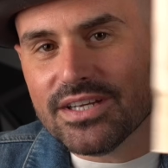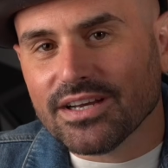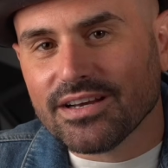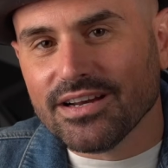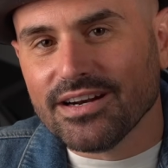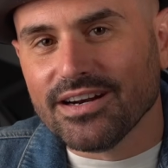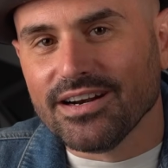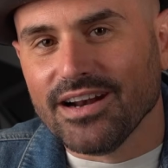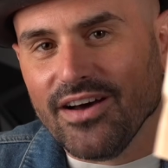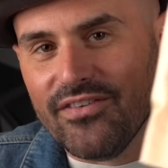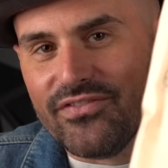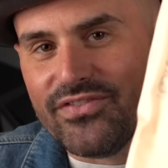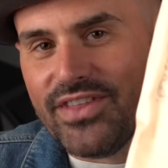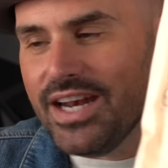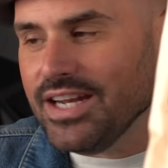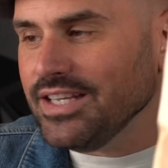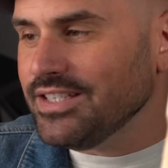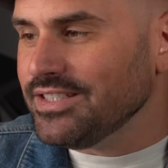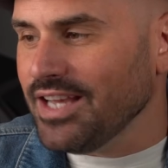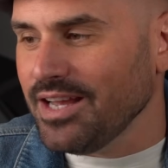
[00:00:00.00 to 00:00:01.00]
good enough that
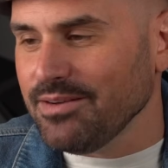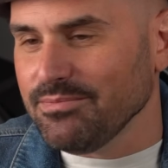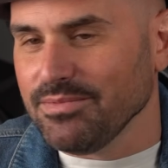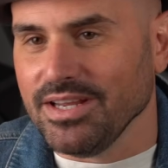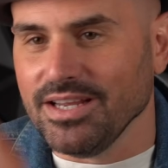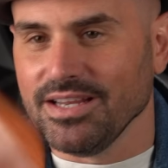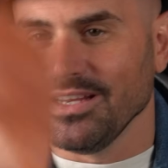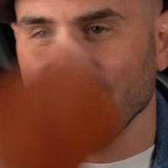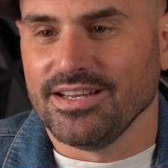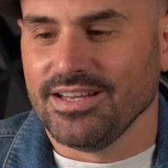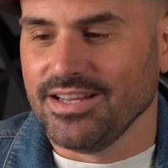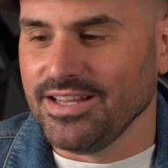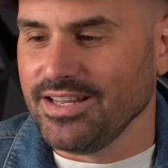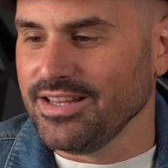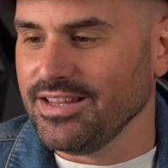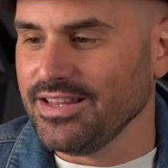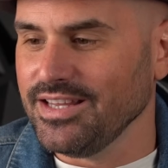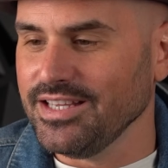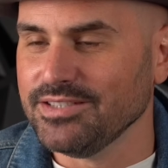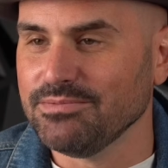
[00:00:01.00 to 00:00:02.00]
he sent me
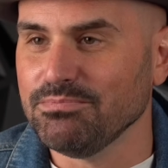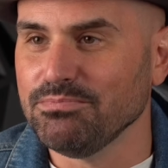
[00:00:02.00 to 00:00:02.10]
this